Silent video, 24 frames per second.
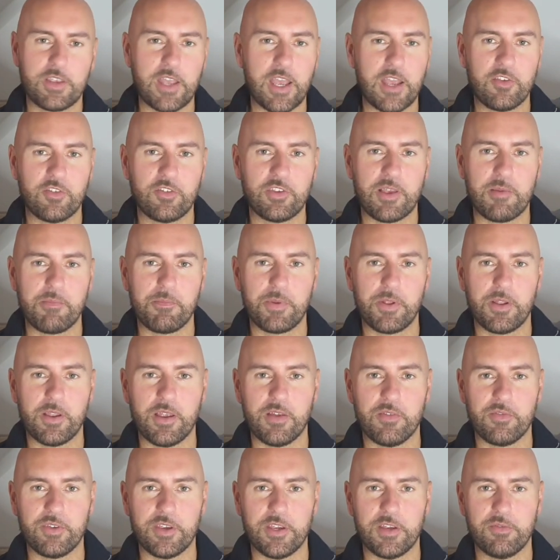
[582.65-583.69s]
Get a sample
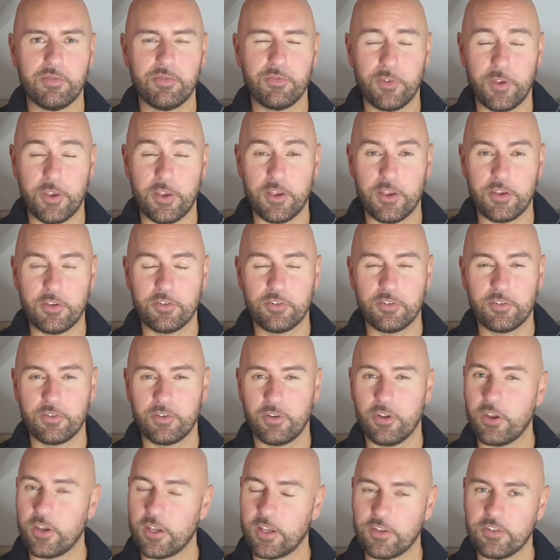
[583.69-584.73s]
of it first,
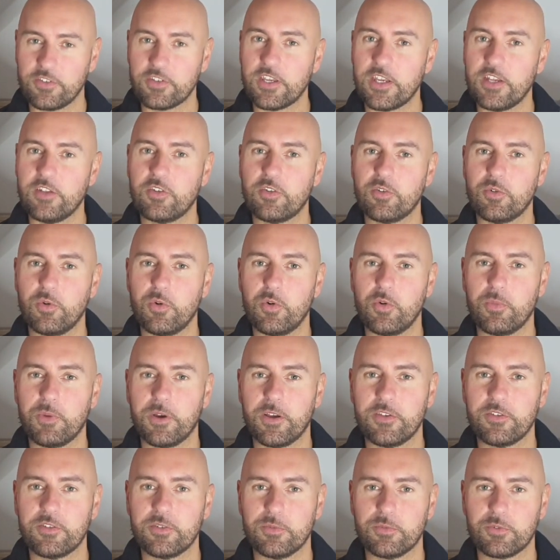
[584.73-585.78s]
like I say to all
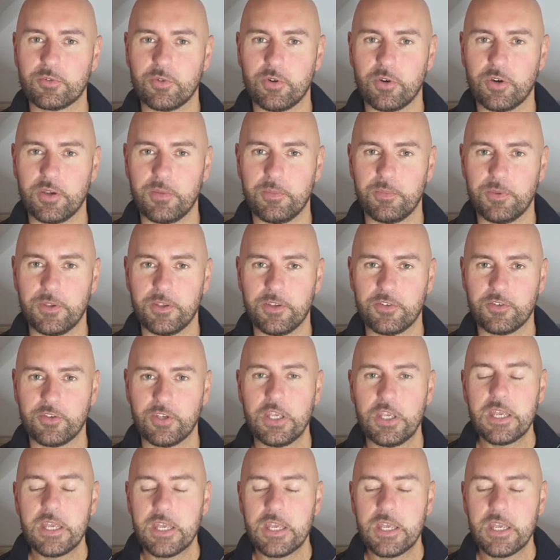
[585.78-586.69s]
my subscribers.